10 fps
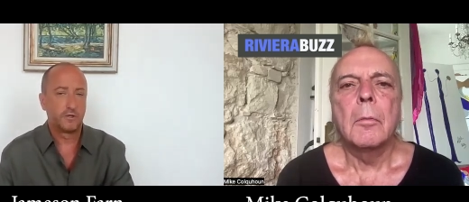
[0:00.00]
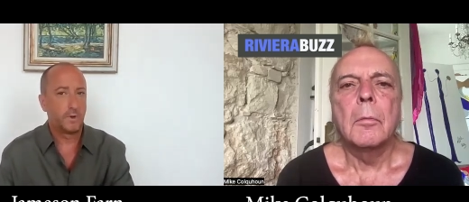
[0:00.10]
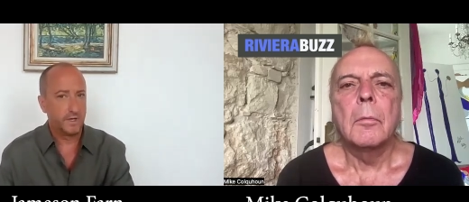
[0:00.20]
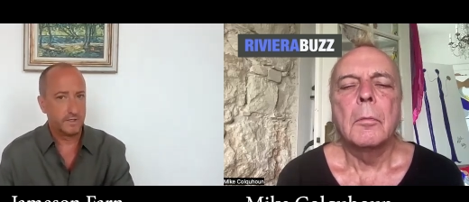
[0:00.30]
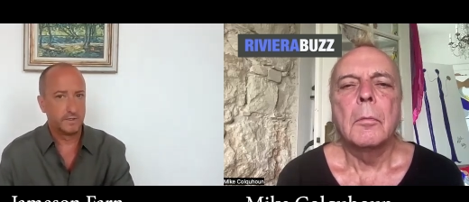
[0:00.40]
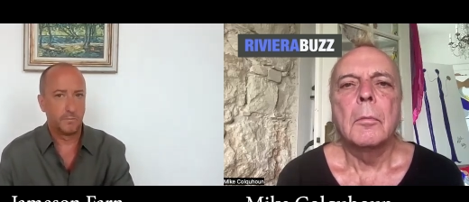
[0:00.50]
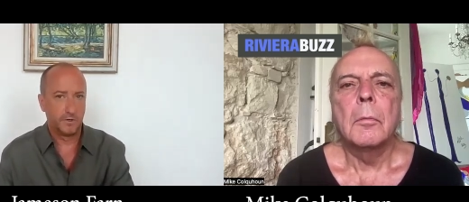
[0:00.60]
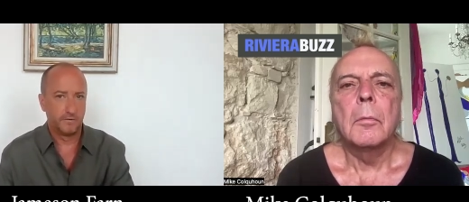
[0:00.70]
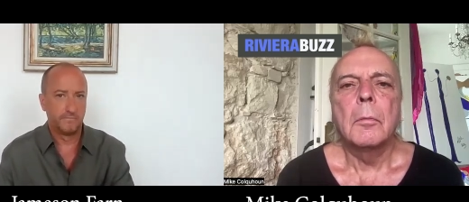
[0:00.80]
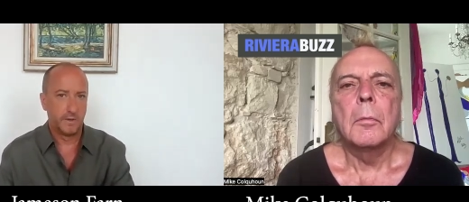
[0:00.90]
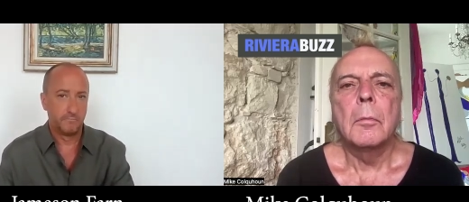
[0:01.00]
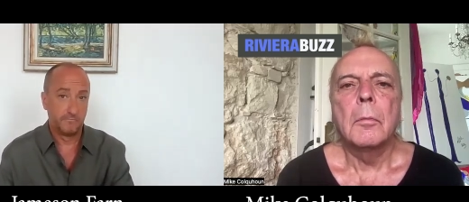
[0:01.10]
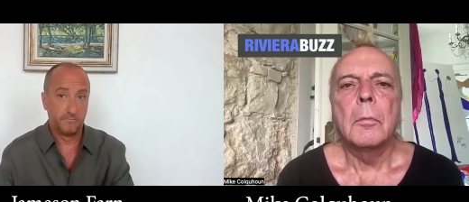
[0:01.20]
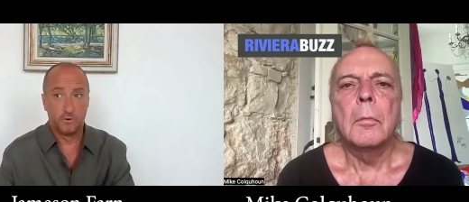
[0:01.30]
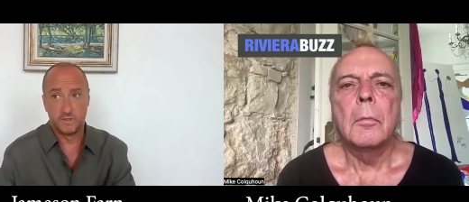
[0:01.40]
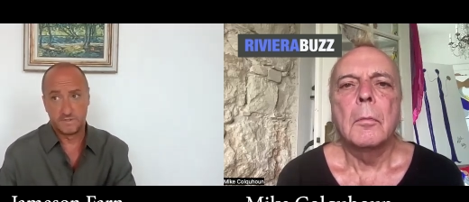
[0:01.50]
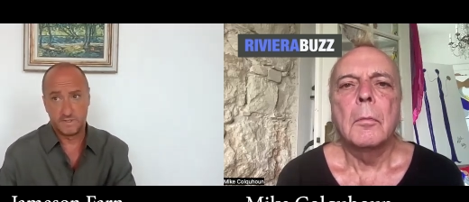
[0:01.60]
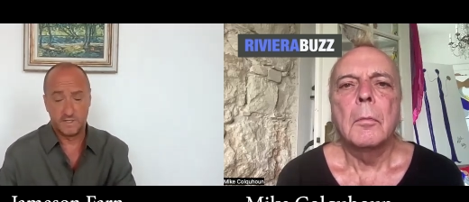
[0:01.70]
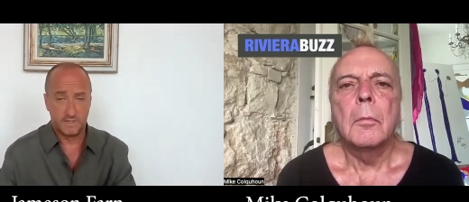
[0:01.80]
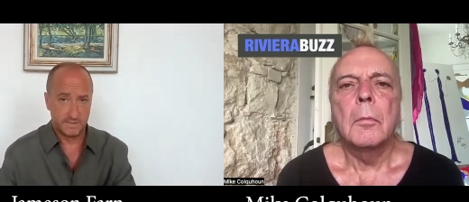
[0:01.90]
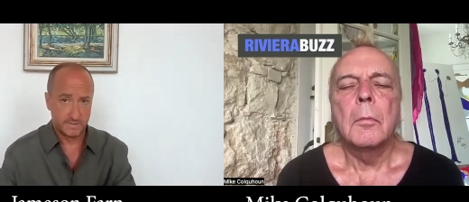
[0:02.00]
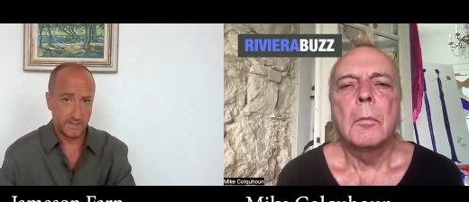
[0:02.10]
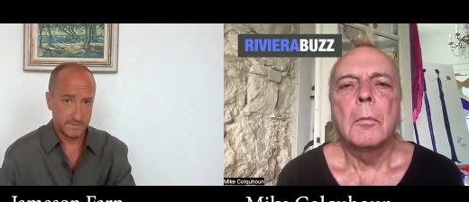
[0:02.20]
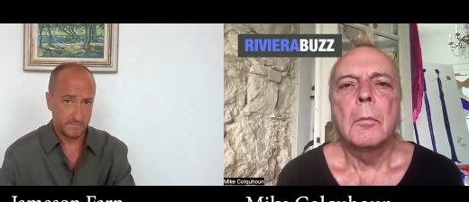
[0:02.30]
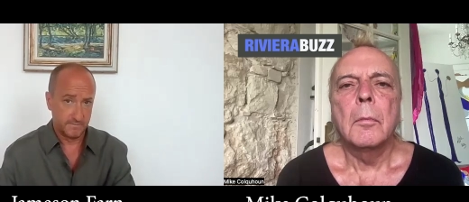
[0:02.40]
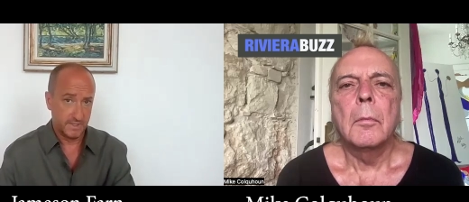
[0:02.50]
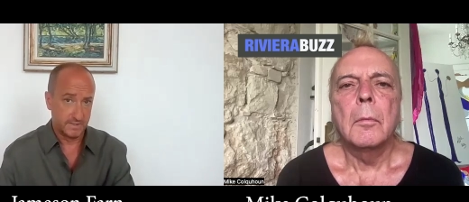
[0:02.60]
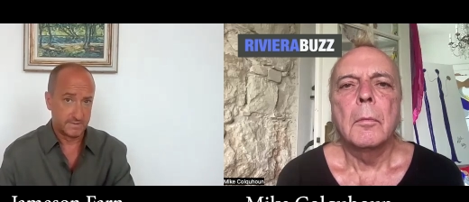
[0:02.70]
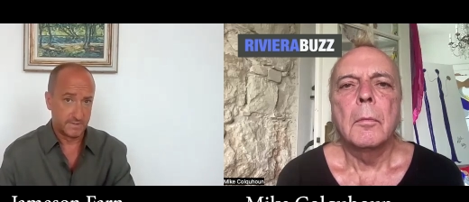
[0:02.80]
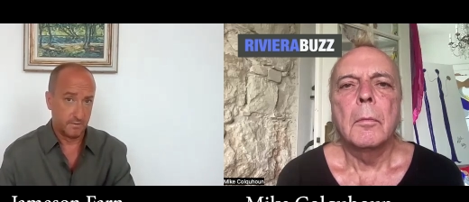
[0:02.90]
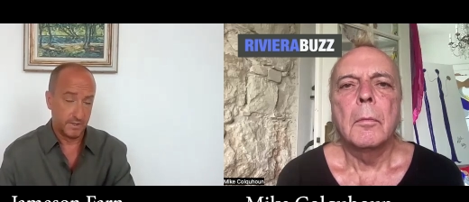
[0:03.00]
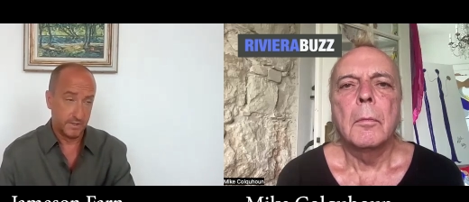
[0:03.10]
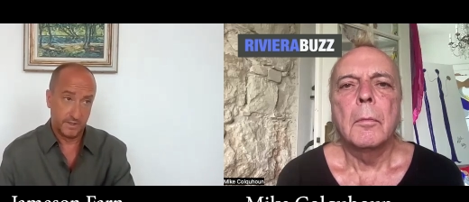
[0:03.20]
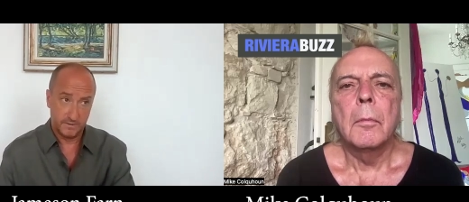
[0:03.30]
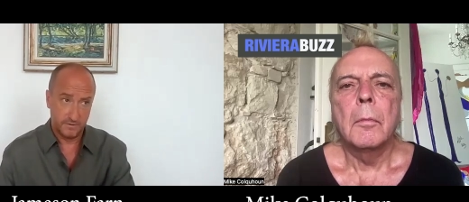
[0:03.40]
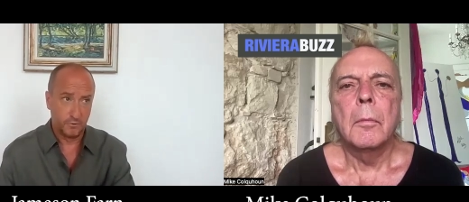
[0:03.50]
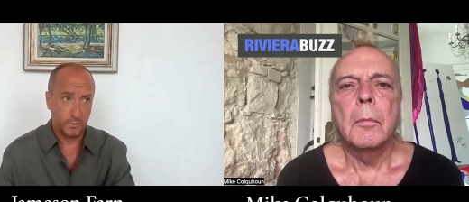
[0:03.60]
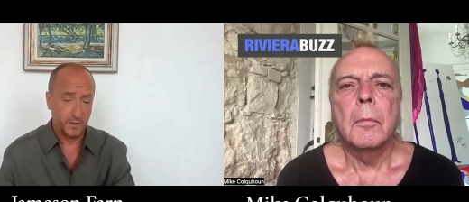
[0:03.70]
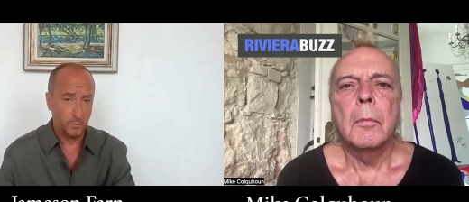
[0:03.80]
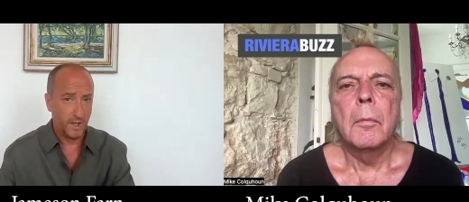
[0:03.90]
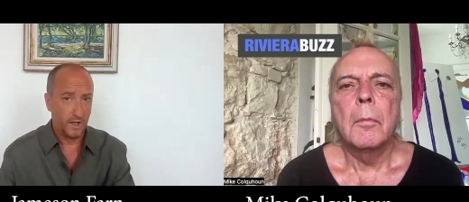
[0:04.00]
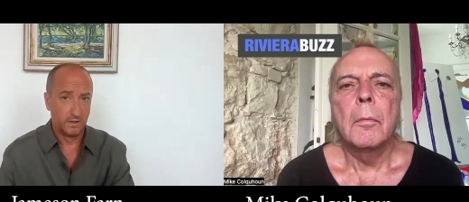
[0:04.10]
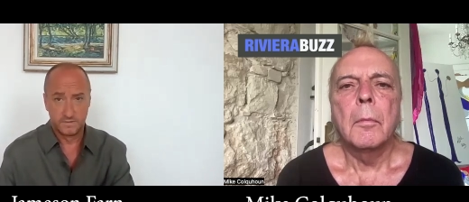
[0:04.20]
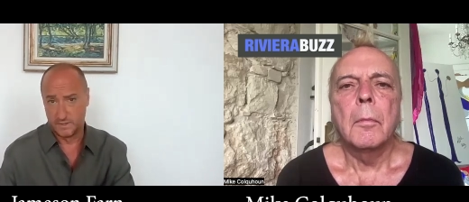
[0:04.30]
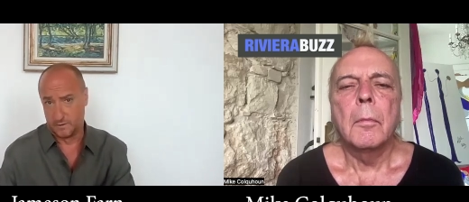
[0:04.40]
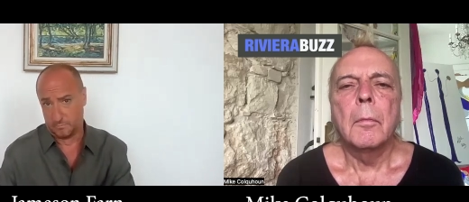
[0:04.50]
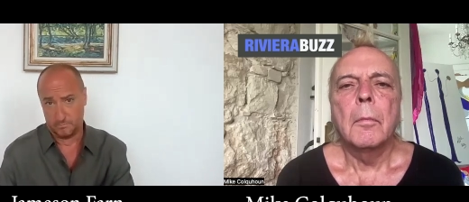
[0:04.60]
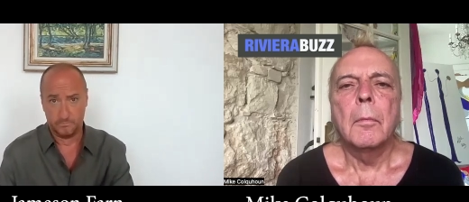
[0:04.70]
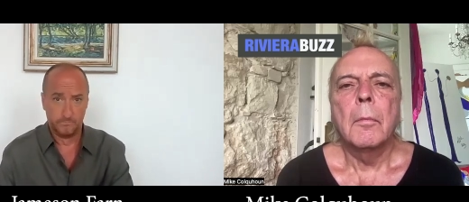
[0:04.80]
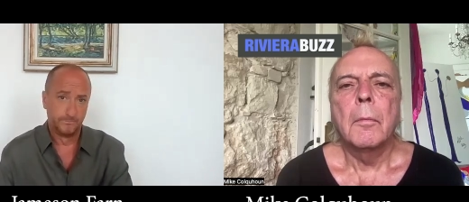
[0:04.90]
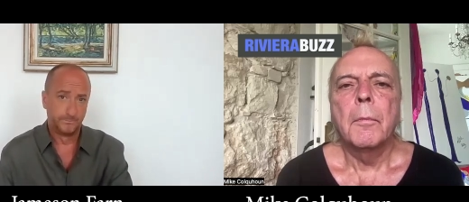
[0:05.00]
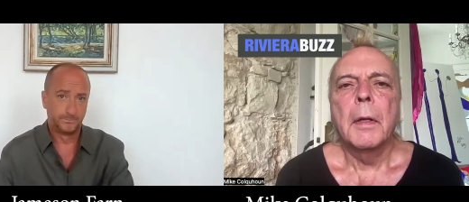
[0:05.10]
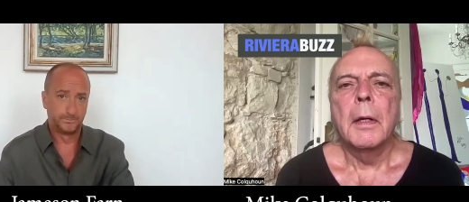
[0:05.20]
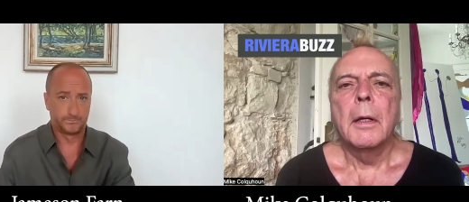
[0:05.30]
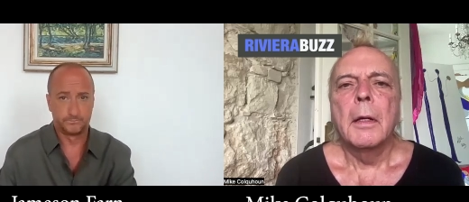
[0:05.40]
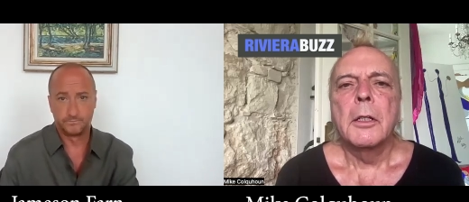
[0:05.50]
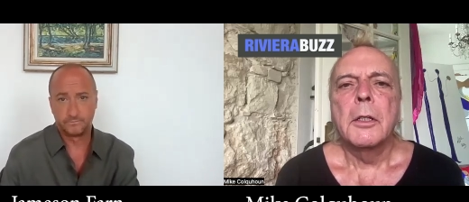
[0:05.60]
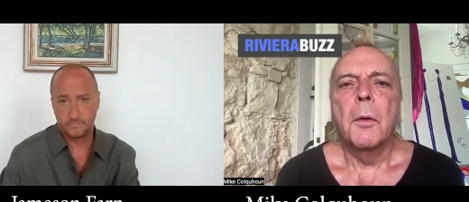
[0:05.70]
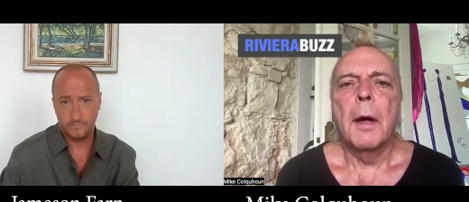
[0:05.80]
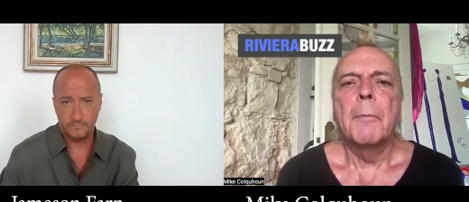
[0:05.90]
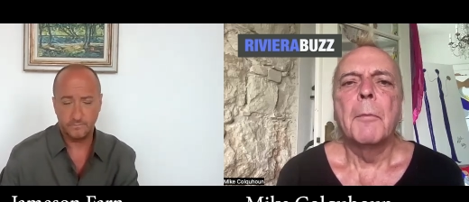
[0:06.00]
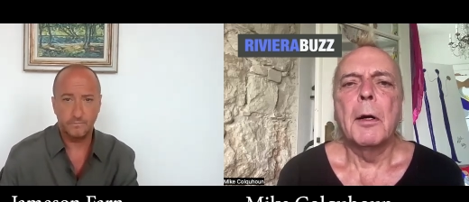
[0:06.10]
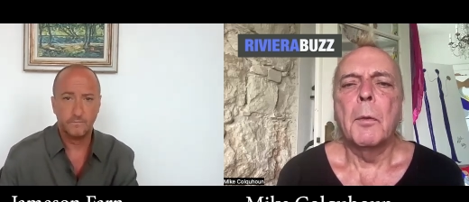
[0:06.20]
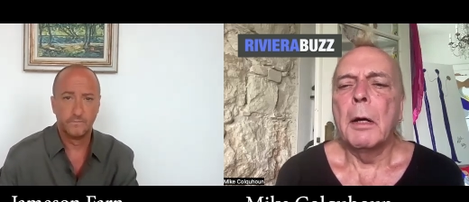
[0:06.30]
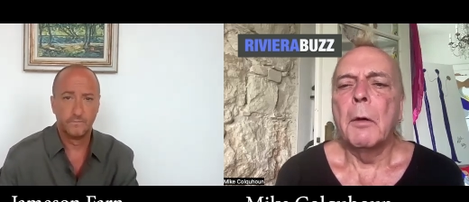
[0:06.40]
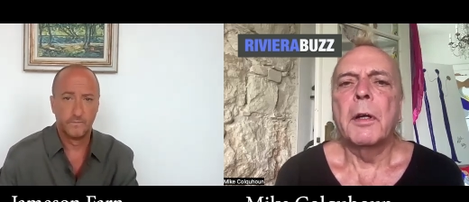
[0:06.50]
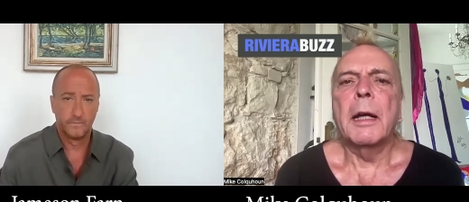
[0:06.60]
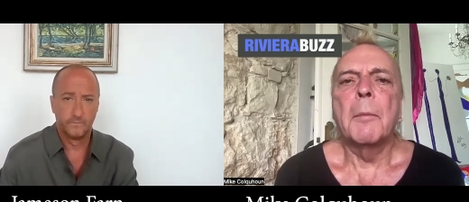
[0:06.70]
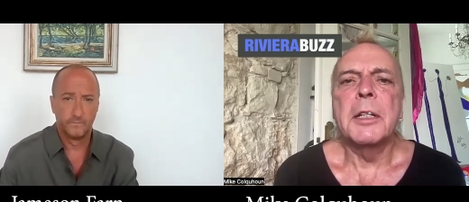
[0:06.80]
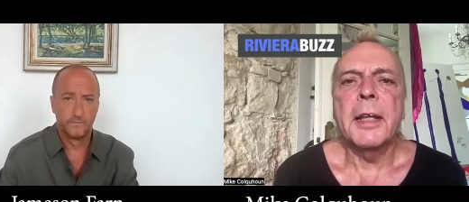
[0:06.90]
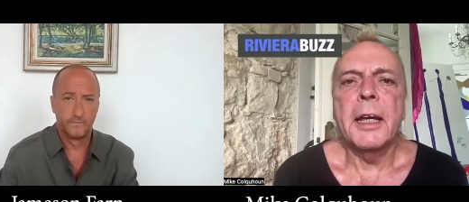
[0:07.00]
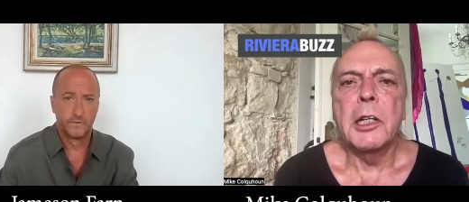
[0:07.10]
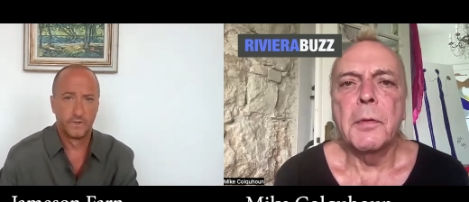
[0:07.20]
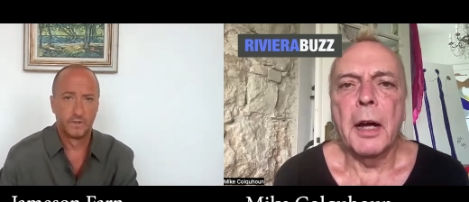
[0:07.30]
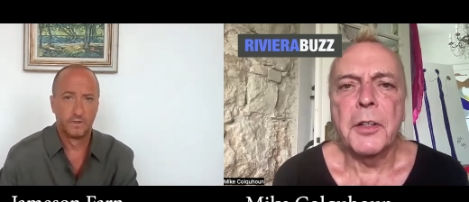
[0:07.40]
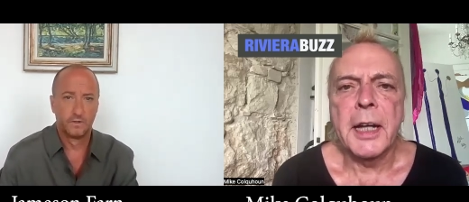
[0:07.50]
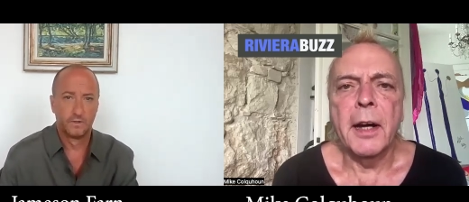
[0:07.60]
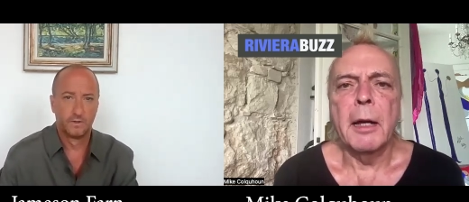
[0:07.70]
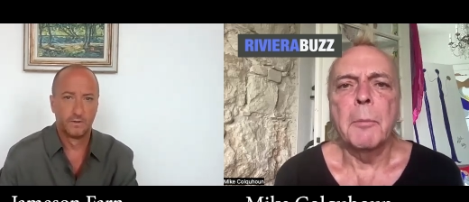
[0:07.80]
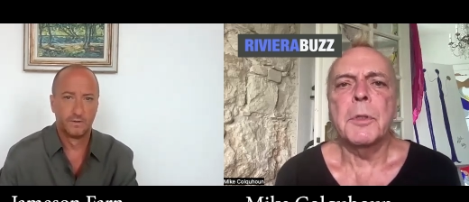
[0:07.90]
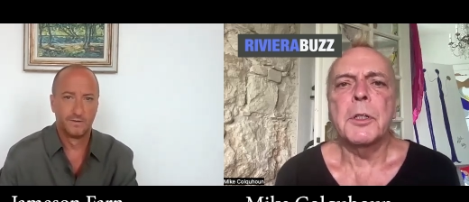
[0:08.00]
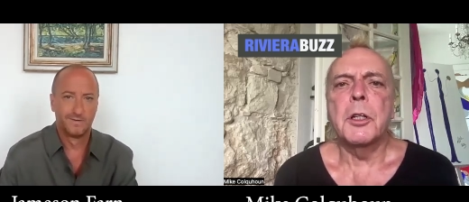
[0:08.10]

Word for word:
Speaker 1: quite a number of them for a city the size of me. So and they do quite well. So
Speaker 2: so uh, well, we're coming to the end of our time.